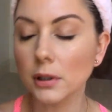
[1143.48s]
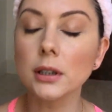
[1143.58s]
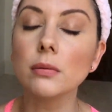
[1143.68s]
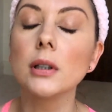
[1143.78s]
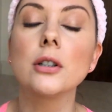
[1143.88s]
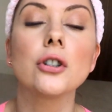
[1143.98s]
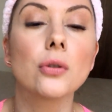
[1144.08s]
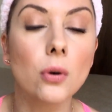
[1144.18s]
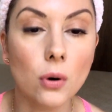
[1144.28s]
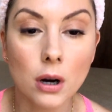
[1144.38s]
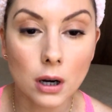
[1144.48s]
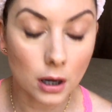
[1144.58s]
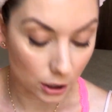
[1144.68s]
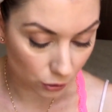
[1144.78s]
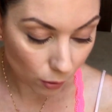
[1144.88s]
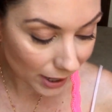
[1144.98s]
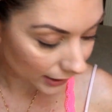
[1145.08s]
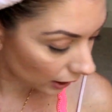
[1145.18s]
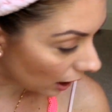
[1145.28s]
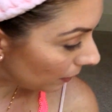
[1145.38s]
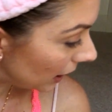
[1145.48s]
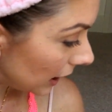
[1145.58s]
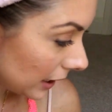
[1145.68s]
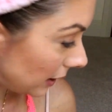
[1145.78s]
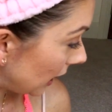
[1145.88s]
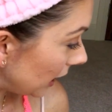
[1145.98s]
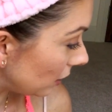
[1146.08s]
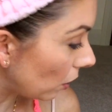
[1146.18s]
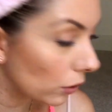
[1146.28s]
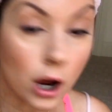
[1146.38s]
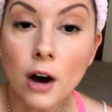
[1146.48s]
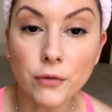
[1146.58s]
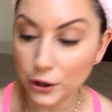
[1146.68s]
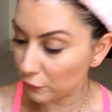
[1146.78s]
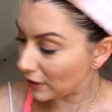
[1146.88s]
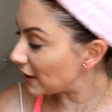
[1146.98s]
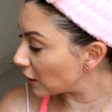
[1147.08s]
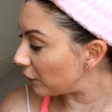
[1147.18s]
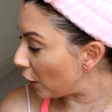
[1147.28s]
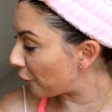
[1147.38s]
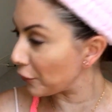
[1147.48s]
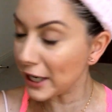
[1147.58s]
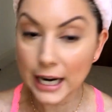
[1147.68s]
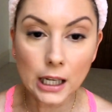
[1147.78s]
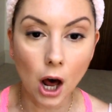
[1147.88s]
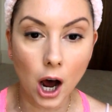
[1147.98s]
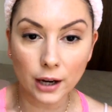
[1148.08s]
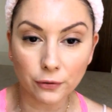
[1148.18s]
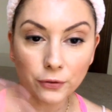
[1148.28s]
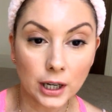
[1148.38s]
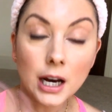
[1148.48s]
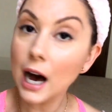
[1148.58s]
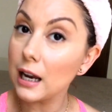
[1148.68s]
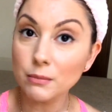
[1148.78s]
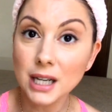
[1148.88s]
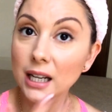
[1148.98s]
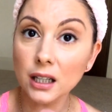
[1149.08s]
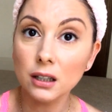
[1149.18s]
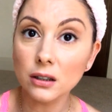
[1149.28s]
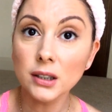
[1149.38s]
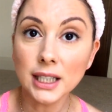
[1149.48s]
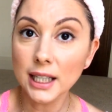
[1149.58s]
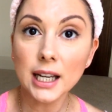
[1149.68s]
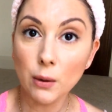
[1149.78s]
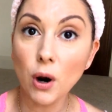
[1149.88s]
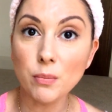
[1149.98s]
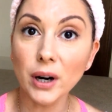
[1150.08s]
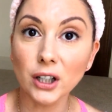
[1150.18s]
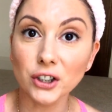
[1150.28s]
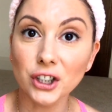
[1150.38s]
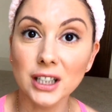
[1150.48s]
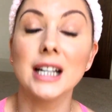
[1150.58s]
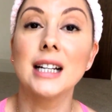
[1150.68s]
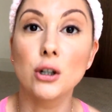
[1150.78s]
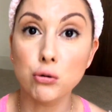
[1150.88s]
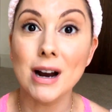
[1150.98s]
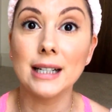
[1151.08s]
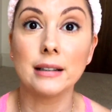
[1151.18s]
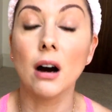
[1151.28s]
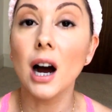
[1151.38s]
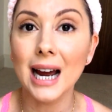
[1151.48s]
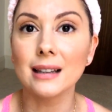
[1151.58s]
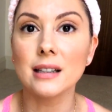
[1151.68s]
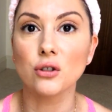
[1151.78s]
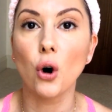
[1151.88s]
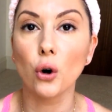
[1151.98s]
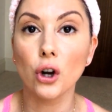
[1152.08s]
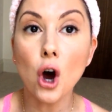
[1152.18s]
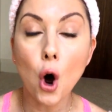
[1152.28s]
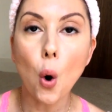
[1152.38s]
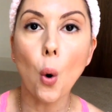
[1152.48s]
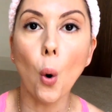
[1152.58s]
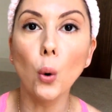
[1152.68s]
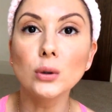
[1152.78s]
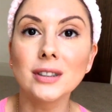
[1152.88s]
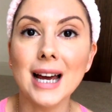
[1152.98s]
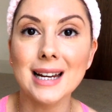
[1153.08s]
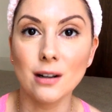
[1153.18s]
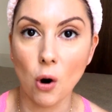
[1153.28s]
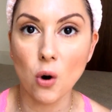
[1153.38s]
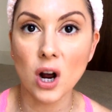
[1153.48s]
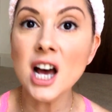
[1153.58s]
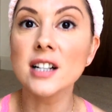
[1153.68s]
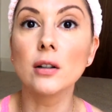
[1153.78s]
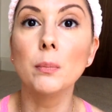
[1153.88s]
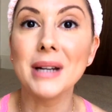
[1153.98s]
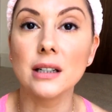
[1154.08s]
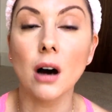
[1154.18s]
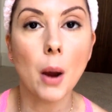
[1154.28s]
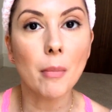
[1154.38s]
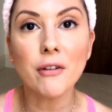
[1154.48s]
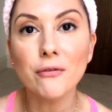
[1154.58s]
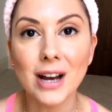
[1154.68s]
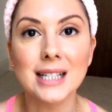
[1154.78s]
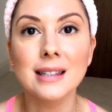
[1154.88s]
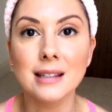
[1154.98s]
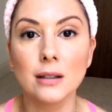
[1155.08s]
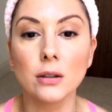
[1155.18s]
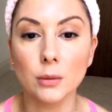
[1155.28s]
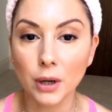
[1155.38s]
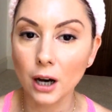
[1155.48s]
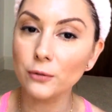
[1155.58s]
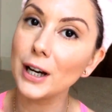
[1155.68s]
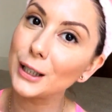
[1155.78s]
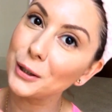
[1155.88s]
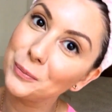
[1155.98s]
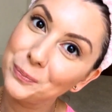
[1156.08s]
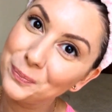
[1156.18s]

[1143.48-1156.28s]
This will ensure your makeup stays on for the rest of your freaking life. And I'm telling you, it won't budge. Crazy. I had this on all day long till midnight. My face still looked perfect.